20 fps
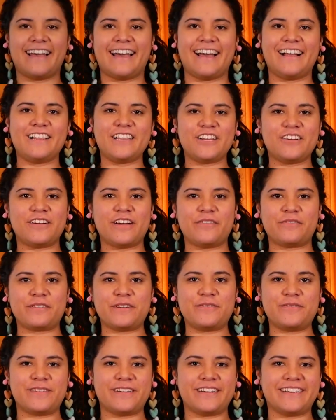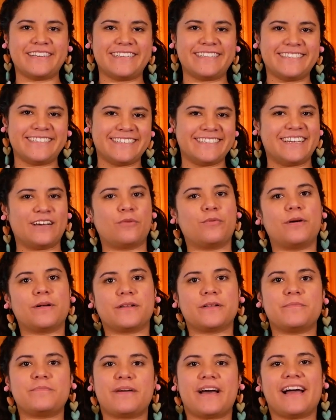Hello everyone!
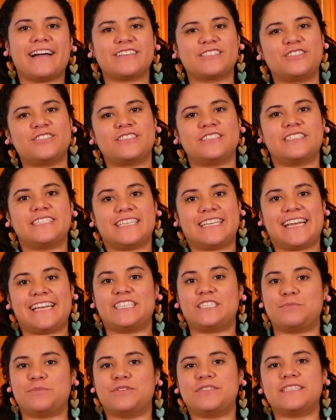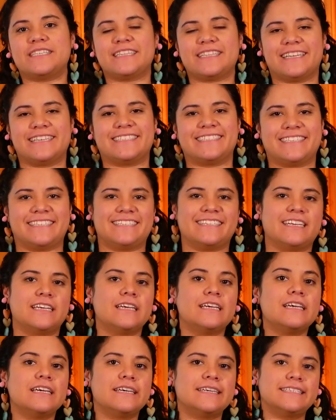Welcome back to today's music lesson.
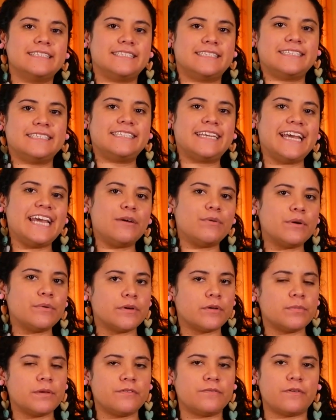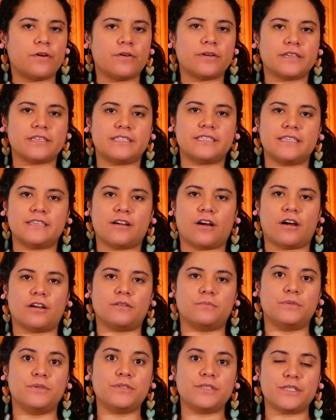Today we will be focusing on
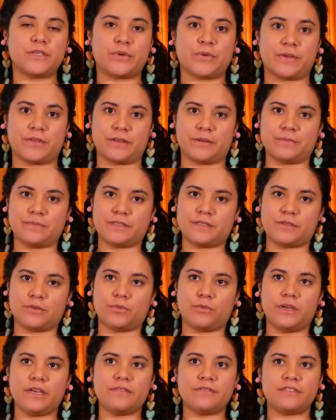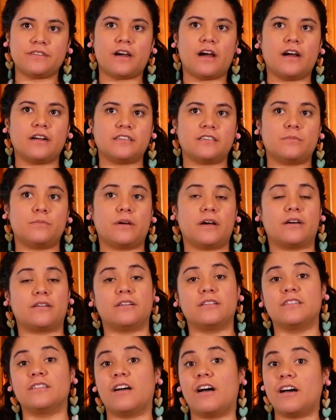music rhythms. We've talked about a
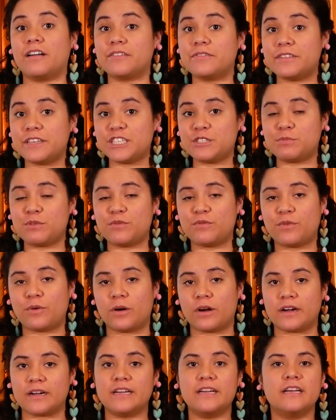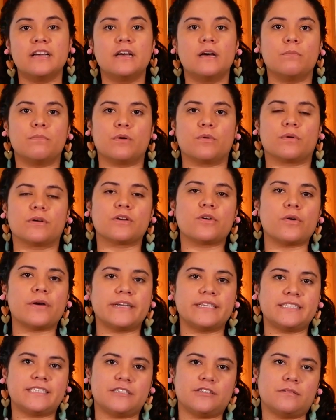lot of these before, but we're
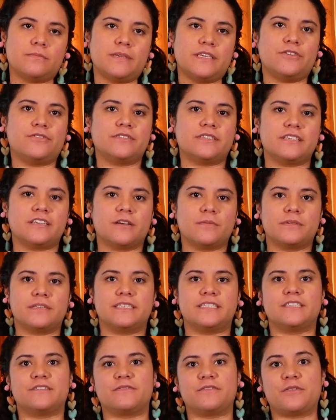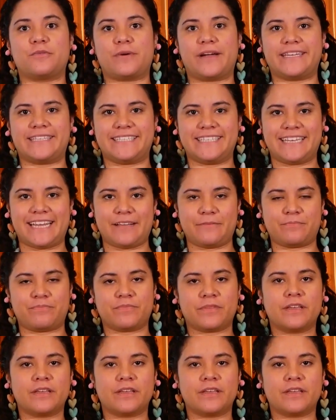going to be using them in a different way today.